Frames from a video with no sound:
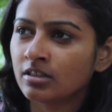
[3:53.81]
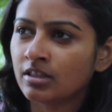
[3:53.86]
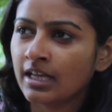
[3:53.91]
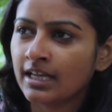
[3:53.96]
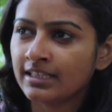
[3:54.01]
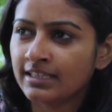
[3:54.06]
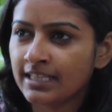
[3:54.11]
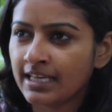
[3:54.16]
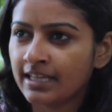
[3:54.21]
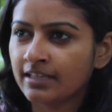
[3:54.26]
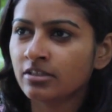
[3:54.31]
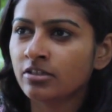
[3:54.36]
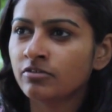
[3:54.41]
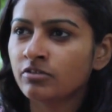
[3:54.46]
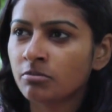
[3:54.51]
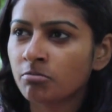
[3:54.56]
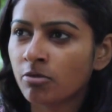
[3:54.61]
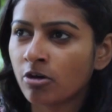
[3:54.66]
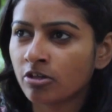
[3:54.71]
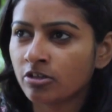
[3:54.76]
at the end of
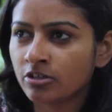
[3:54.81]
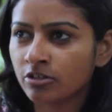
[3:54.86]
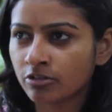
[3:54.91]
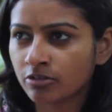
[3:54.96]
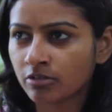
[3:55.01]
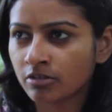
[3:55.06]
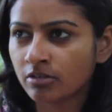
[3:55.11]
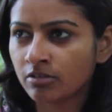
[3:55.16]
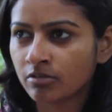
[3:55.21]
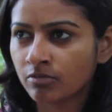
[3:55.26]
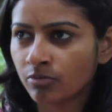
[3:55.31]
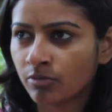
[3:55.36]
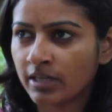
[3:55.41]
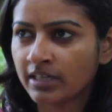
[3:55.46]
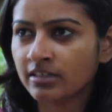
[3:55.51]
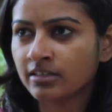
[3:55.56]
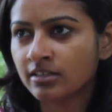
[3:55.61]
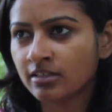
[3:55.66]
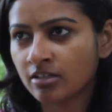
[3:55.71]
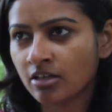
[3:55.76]
the module,
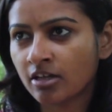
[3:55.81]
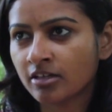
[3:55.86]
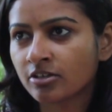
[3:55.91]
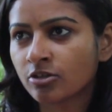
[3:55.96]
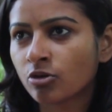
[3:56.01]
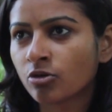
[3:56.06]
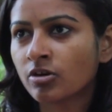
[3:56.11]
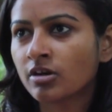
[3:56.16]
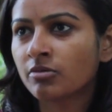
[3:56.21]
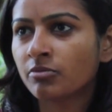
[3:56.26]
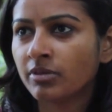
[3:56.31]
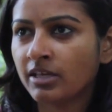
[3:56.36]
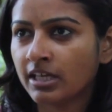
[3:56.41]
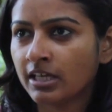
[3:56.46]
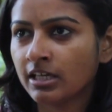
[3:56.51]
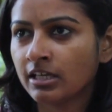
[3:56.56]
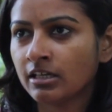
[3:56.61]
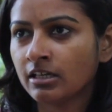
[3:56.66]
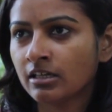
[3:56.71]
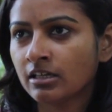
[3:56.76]
one did not go
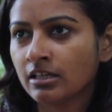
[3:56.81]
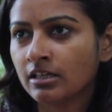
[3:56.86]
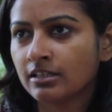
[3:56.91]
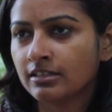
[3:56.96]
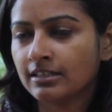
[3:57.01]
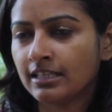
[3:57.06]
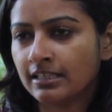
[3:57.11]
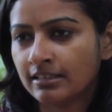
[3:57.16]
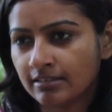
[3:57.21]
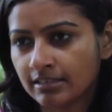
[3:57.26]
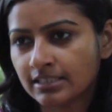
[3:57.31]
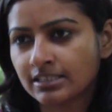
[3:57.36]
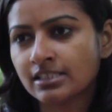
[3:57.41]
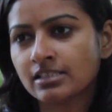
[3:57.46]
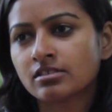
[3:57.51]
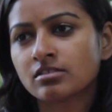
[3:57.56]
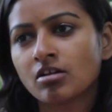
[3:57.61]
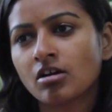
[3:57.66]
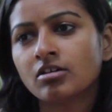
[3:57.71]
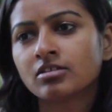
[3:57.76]
away that this
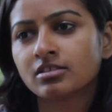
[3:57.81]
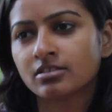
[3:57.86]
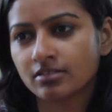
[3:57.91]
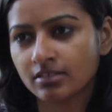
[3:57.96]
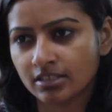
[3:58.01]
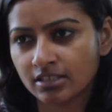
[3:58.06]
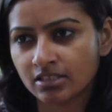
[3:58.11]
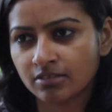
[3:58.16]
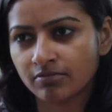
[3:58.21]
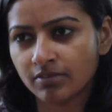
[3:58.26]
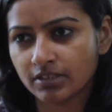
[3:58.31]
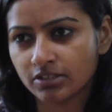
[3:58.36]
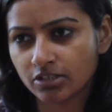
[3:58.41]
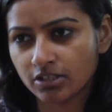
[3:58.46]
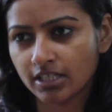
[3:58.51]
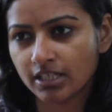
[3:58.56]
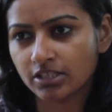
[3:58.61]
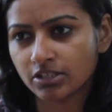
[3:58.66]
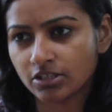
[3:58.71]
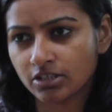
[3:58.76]
is alternative
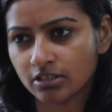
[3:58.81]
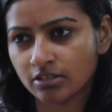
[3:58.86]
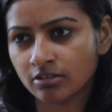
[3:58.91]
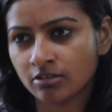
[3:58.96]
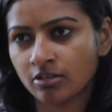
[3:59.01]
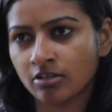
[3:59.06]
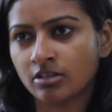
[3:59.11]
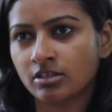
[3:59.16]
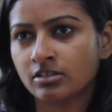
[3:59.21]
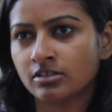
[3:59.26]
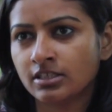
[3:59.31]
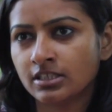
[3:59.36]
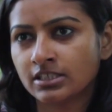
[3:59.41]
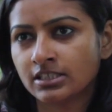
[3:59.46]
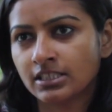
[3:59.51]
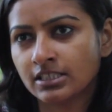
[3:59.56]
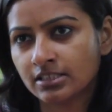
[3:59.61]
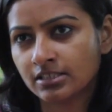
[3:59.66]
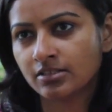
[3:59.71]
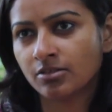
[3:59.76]
education or
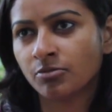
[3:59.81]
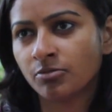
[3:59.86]
this is the